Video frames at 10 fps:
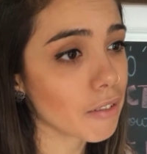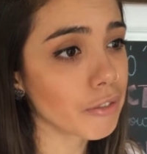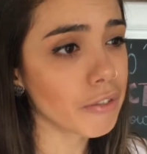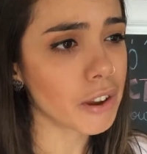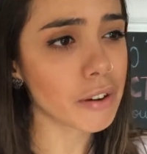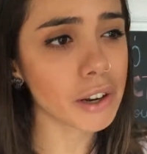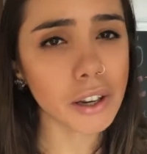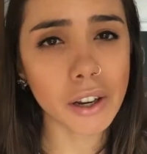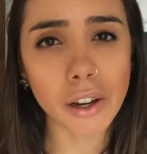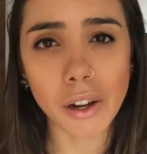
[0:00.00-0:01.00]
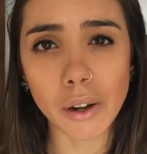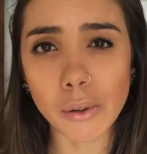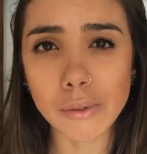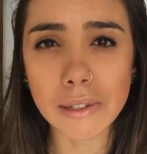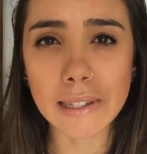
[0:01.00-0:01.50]
a very
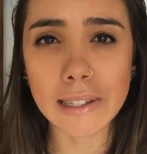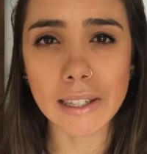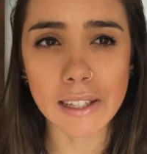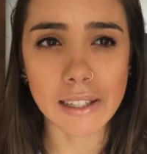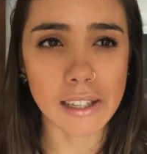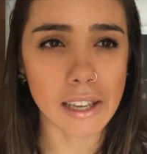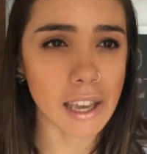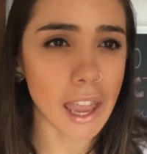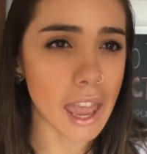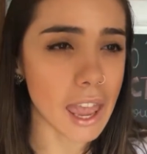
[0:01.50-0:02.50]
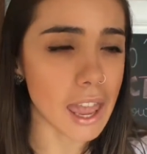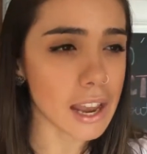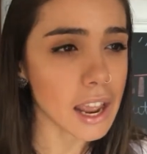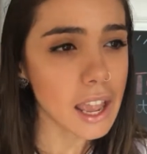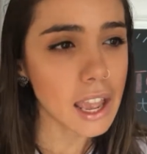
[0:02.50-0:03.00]
cold city
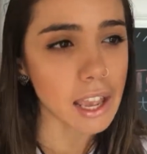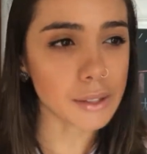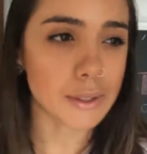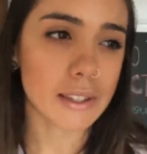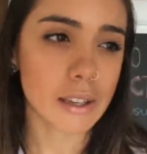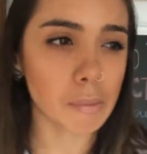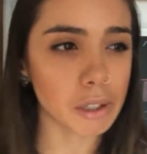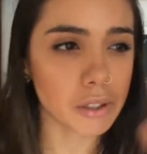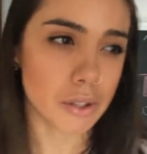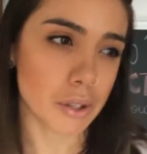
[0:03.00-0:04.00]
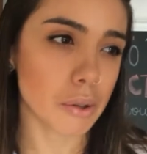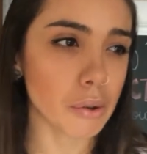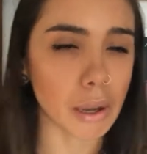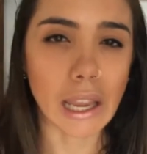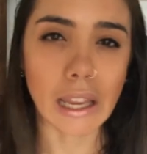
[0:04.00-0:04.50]
and it's similar
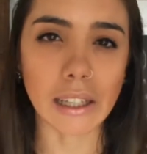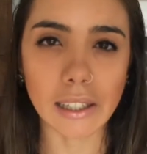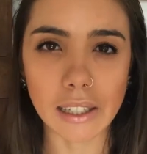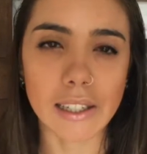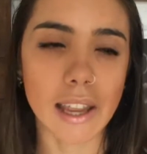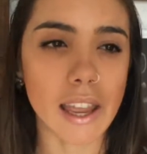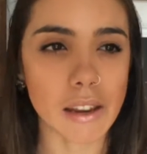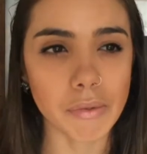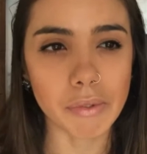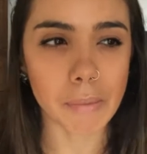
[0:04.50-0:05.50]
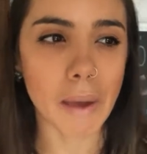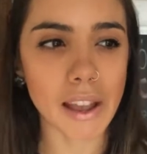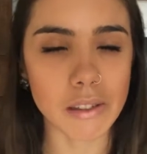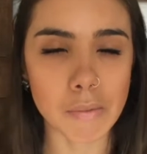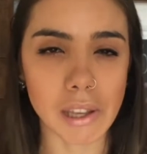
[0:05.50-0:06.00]
to England and
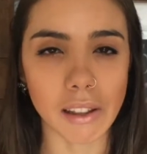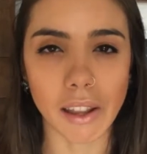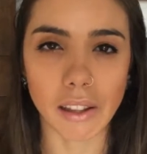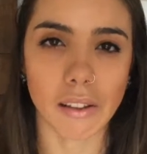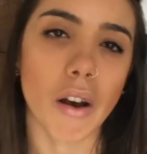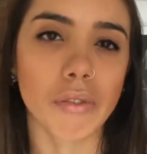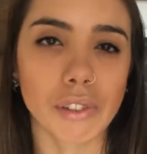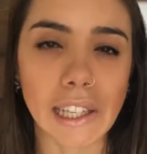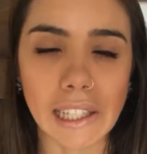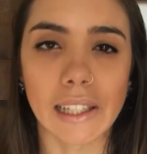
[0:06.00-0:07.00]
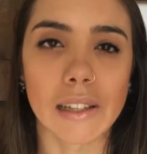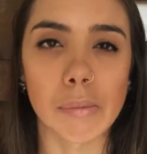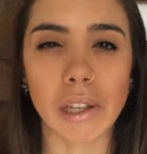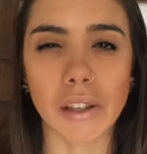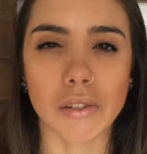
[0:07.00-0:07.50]
reminds me like of England
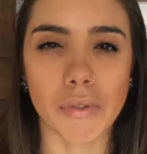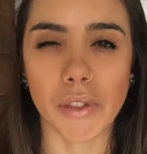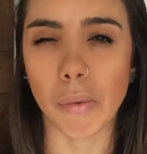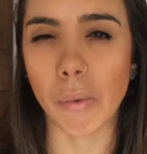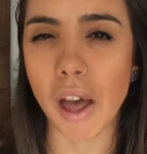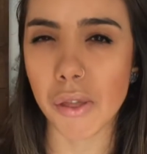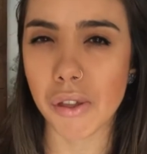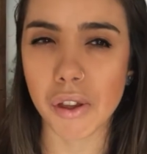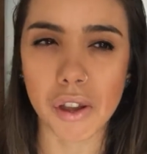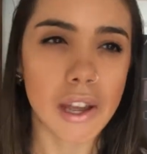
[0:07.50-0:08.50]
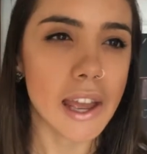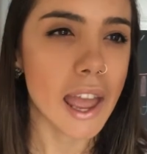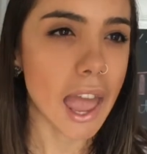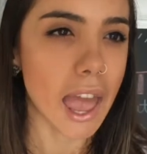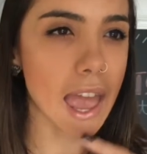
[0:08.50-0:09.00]
because of the weather
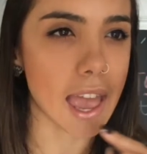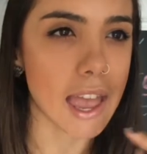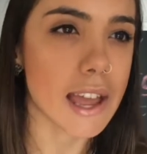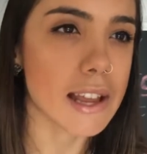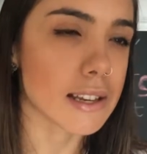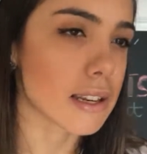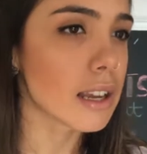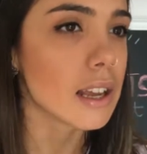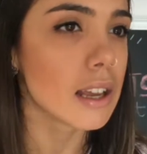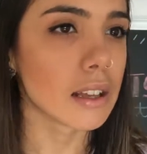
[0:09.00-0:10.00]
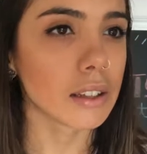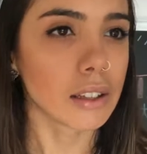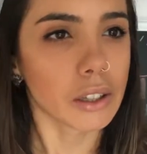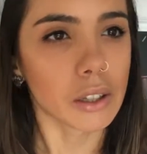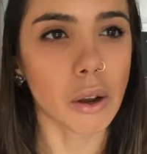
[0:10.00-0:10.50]
and,
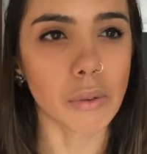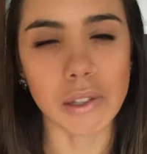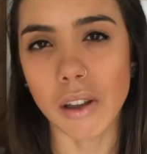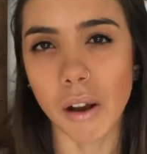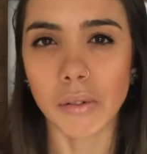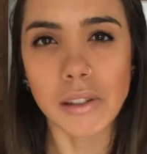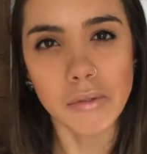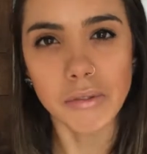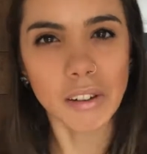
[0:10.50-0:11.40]
you know, it's always